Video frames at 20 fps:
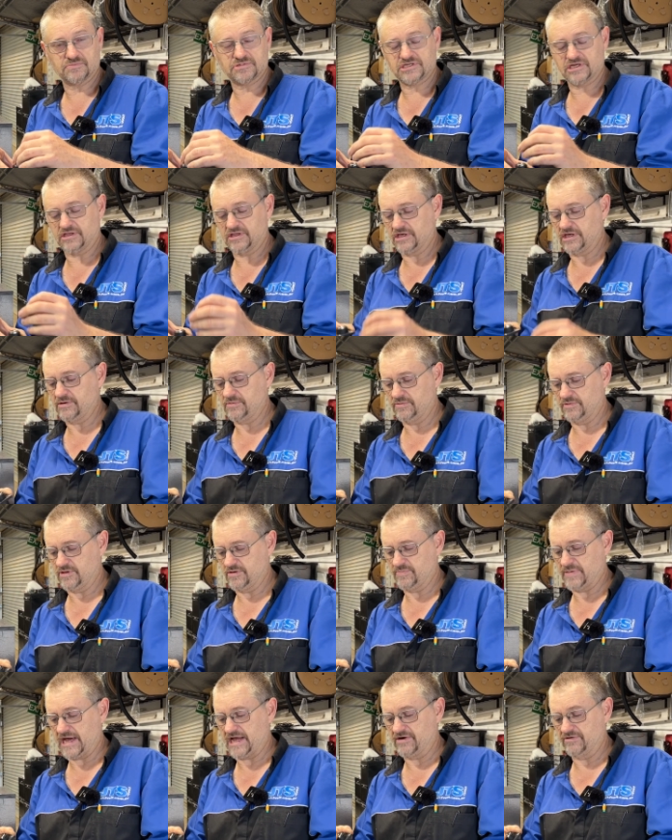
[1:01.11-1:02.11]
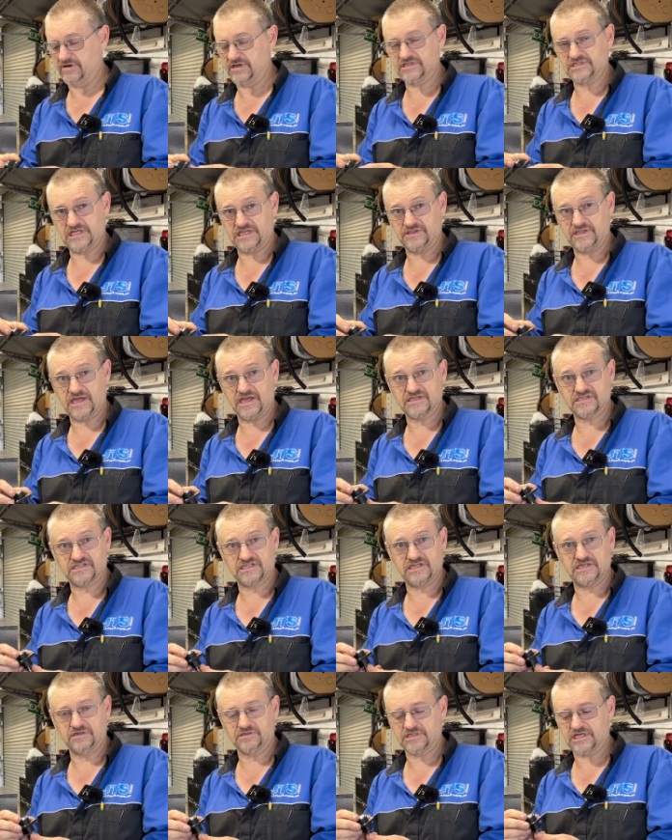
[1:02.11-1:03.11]
So the battery's in there
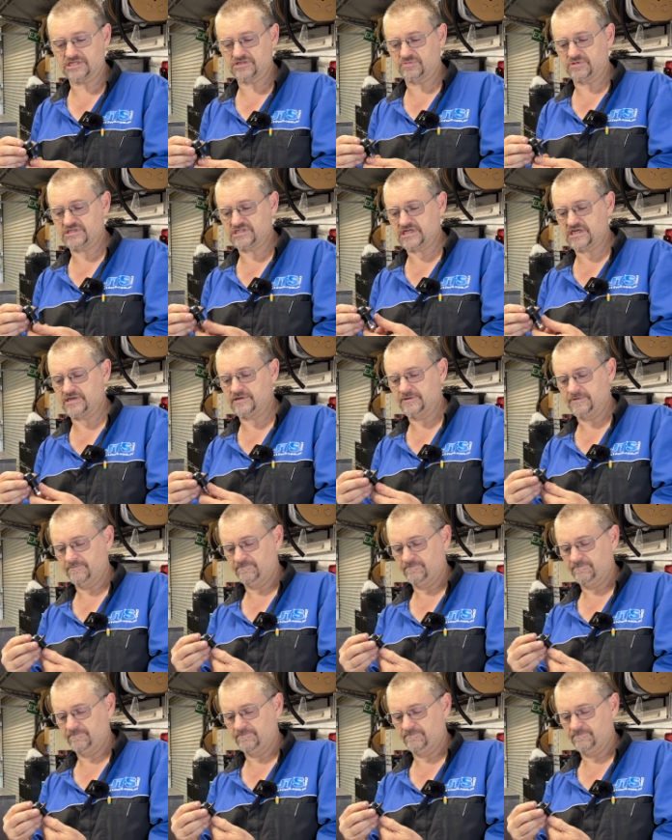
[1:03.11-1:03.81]
sealed, as we said,